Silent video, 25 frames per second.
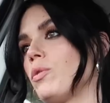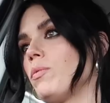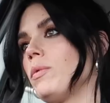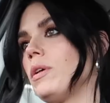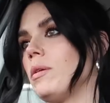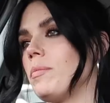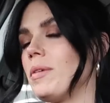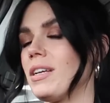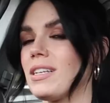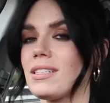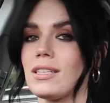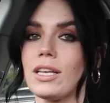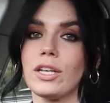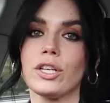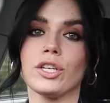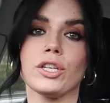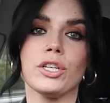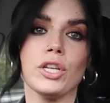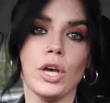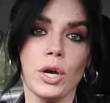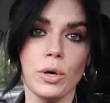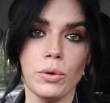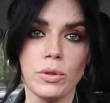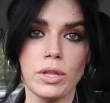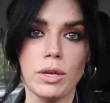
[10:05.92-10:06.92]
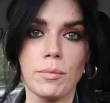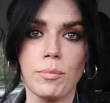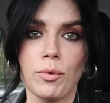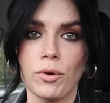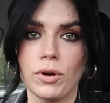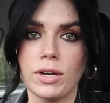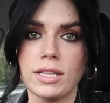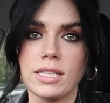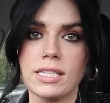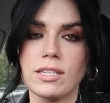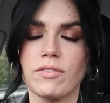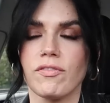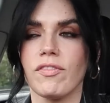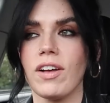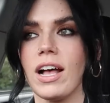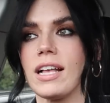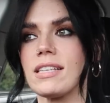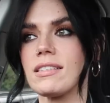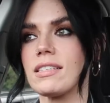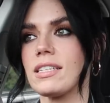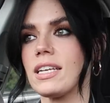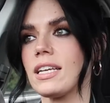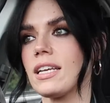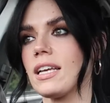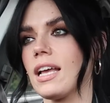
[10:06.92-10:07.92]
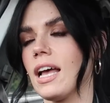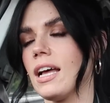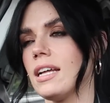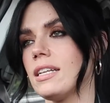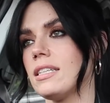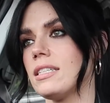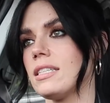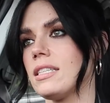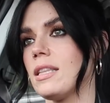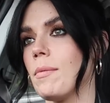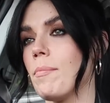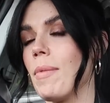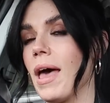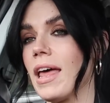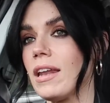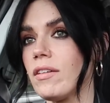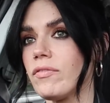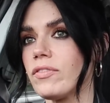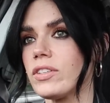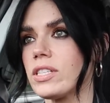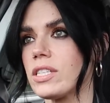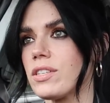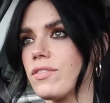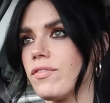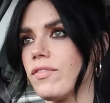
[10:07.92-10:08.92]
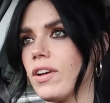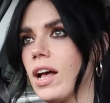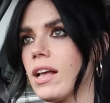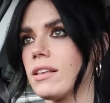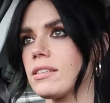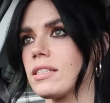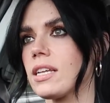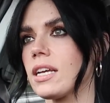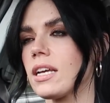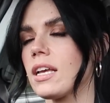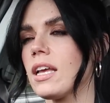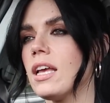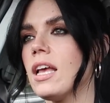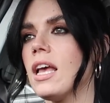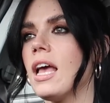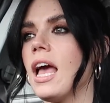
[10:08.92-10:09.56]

it will, because I know the importance of fasting and the benefits of fasting.